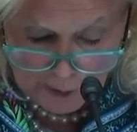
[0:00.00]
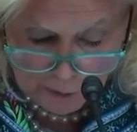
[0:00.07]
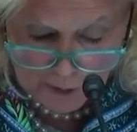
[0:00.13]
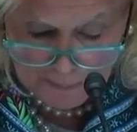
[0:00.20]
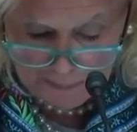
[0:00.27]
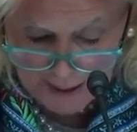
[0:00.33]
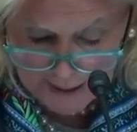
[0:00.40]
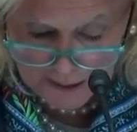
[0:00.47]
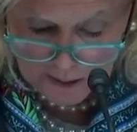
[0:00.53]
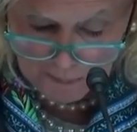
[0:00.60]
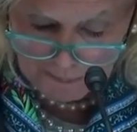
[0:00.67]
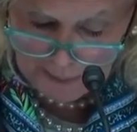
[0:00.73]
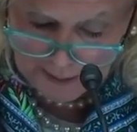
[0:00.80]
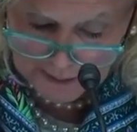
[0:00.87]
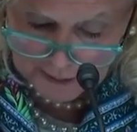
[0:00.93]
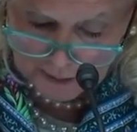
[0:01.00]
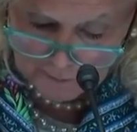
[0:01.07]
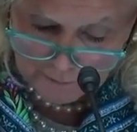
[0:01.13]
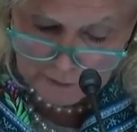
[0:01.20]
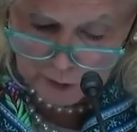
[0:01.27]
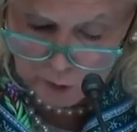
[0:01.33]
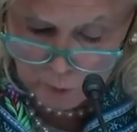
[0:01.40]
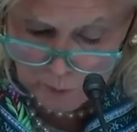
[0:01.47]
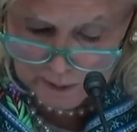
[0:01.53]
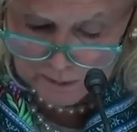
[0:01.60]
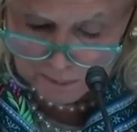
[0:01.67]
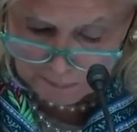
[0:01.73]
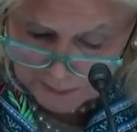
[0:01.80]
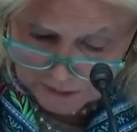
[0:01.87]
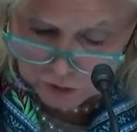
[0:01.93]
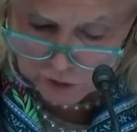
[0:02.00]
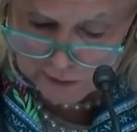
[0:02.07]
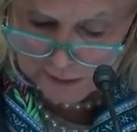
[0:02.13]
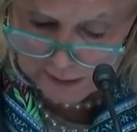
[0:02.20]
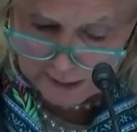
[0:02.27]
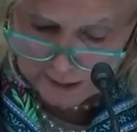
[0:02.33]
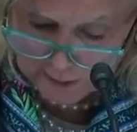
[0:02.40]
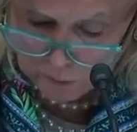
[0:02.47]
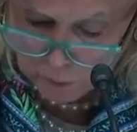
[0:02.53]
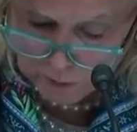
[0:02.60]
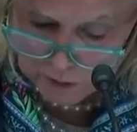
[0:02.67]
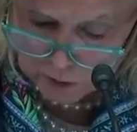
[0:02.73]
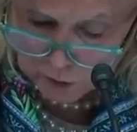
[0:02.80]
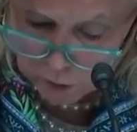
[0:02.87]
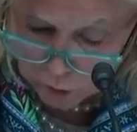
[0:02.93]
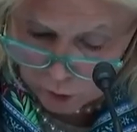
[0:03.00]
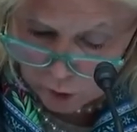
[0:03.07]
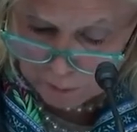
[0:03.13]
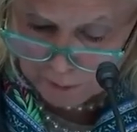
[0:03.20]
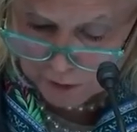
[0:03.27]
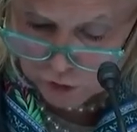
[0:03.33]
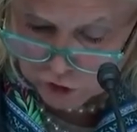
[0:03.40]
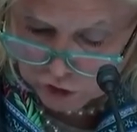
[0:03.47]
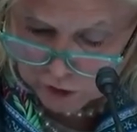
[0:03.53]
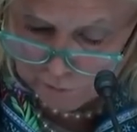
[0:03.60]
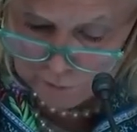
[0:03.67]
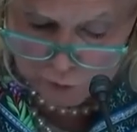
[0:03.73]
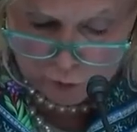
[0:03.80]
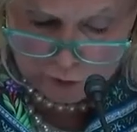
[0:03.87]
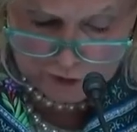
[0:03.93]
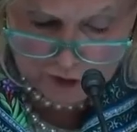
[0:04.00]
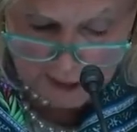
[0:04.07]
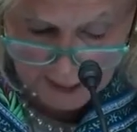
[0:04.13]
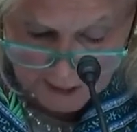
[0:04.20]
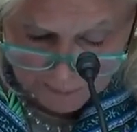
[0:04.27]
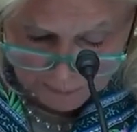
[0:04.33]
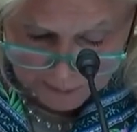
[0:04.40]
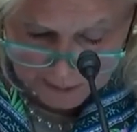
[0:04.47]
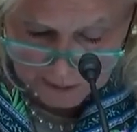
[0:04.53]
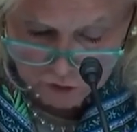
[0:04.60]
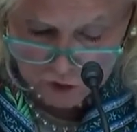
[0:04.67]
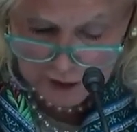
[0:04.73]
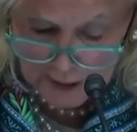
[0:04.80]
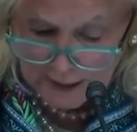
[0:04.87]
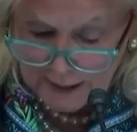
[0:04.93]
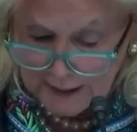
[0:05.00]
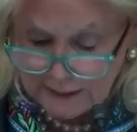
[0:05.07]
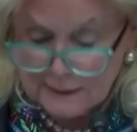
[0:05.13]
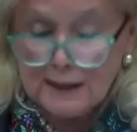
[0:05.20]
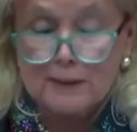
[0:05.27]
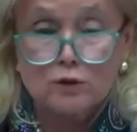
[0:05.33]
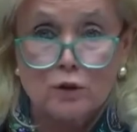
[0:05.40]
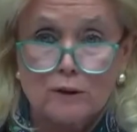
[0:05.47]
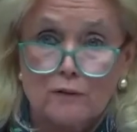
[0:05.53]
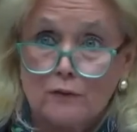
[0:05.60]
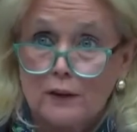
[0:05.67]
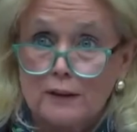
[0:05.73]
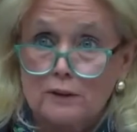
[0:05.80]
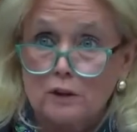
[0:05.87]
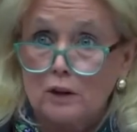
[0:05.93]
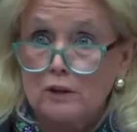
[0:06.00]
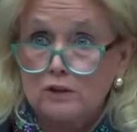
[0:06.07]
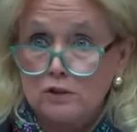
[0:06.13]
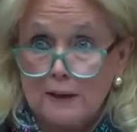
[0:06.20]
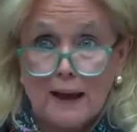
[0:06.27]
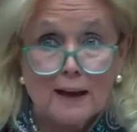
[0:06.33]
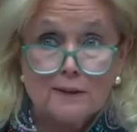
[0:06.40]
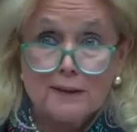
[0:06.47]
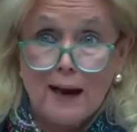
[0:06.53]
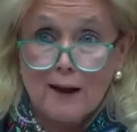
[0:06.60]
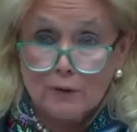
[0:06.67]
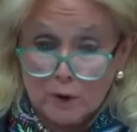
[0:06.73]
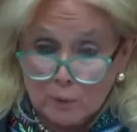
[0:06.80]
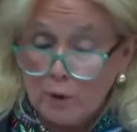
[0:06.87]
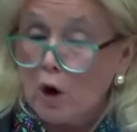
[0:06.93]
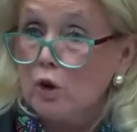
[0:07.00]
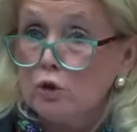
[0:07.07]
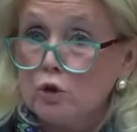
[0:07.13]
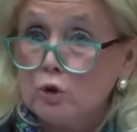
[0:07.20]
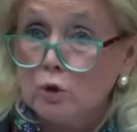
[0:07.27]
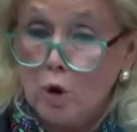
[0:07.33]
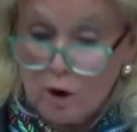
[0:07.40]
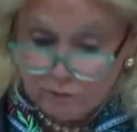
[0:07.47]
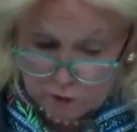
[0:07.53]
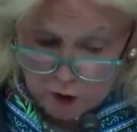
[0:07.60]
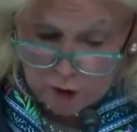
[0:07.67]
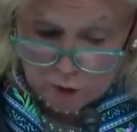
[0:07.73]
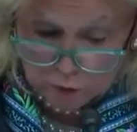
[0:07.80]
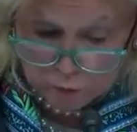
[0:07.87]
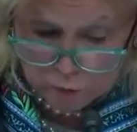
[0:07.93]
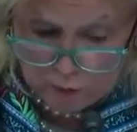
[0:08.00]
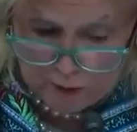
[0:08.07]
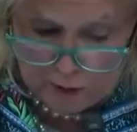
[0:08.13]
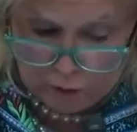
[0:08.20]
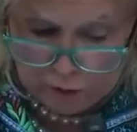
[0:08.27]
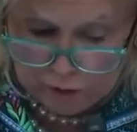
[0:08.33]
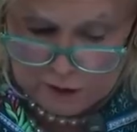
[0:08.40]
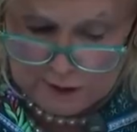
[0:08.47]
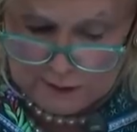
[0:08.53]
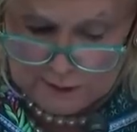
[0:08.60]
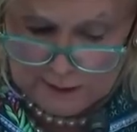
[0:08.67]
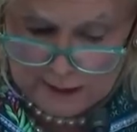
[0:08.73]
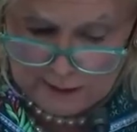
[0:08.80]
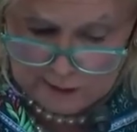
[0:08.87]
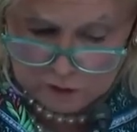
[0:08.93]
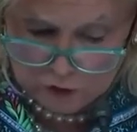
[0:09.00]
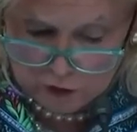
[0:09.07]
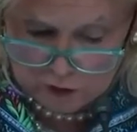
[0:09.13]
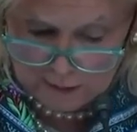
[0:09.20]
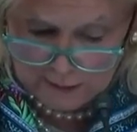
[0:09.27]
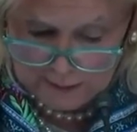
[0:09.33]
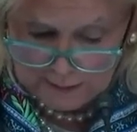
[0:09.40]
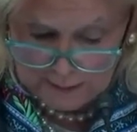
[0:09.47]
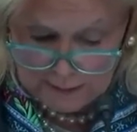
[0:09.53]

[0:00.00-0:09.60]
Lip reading: To remain competitive, the U.S. must align with the global shift towards hybrids, electric vehicles, and down the road, who knows what other technology.